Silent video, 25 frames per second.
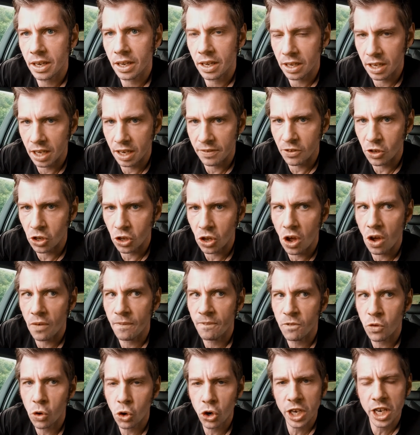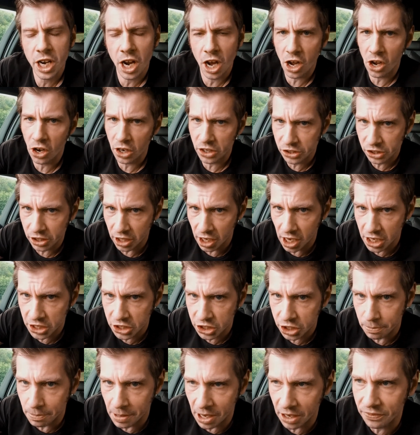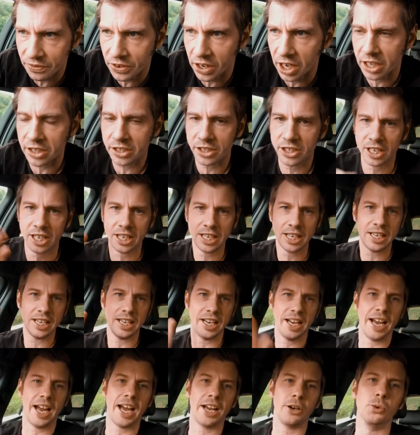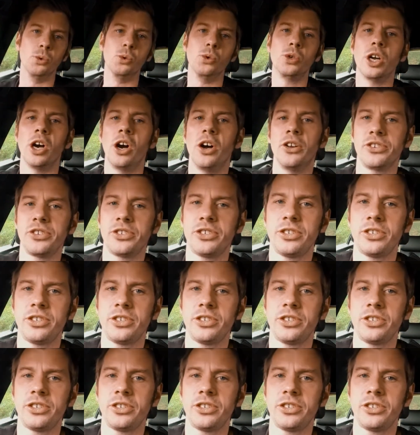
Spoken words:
level. Avoid isolation, my friends, at all costs.